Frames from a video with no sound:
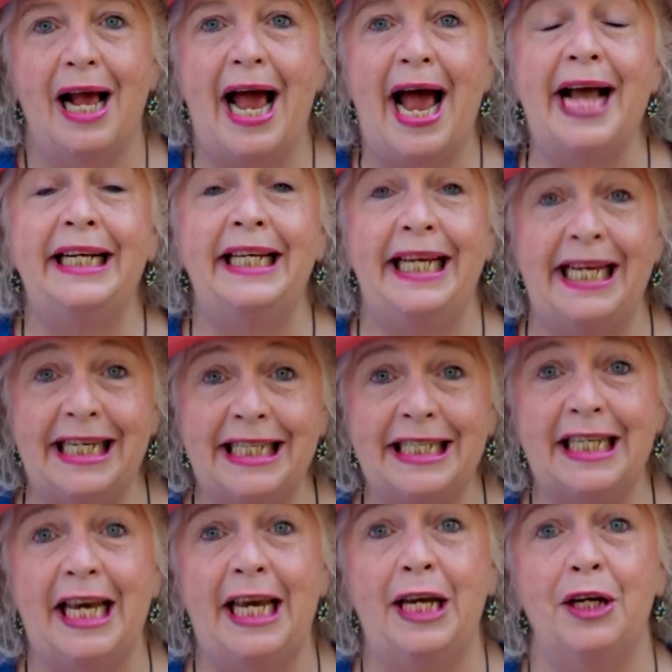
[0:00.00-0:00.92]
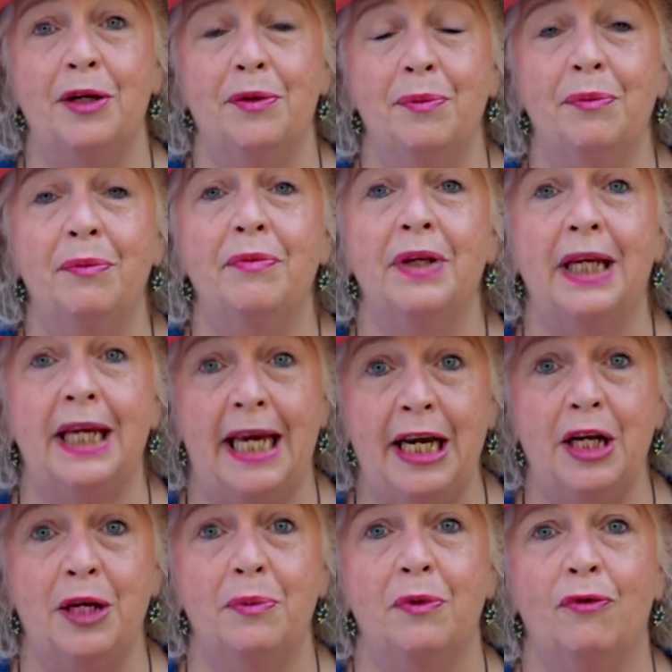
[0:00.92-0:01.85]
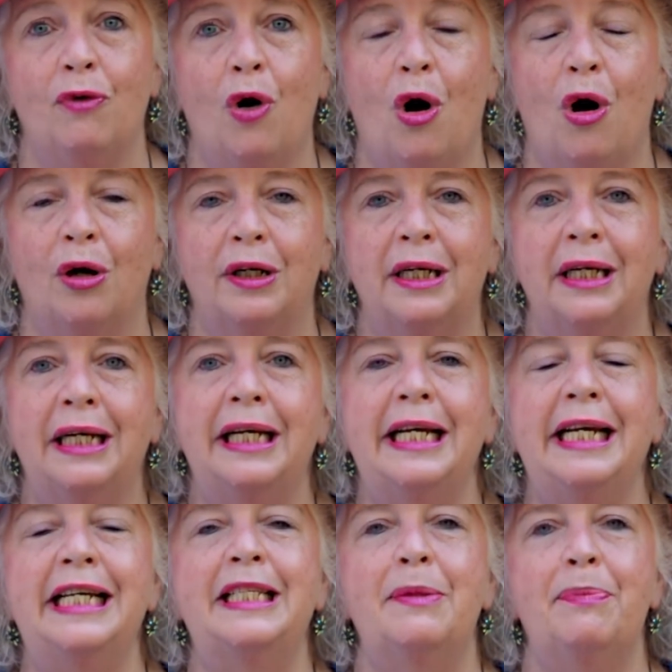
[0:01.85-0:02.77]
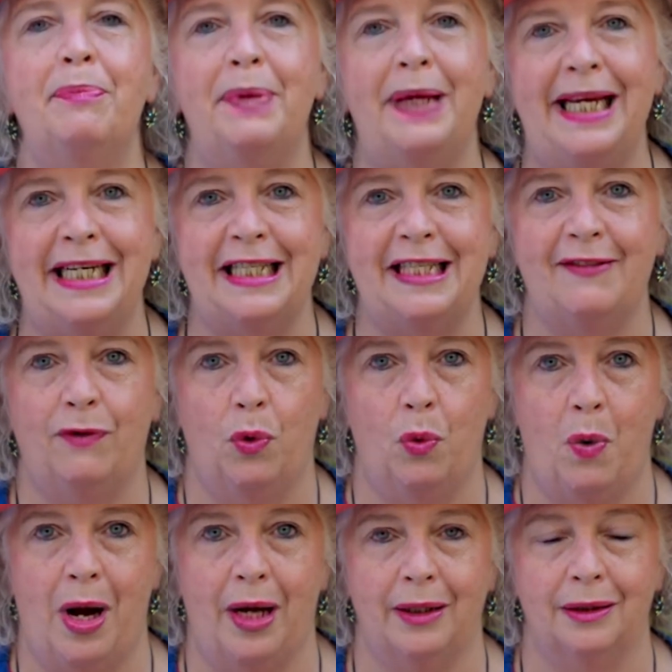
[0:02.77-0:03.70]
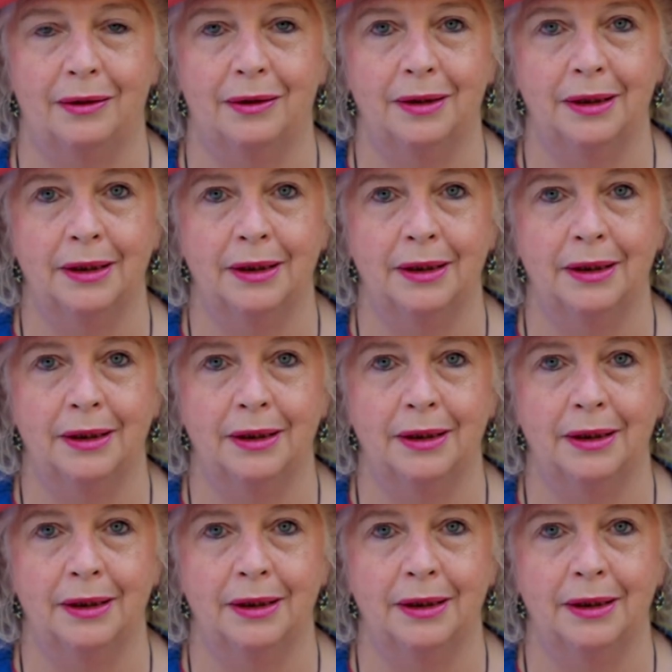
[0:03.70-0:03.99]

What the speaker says: And his kingdom, the kingdom of God, is a peaceful one.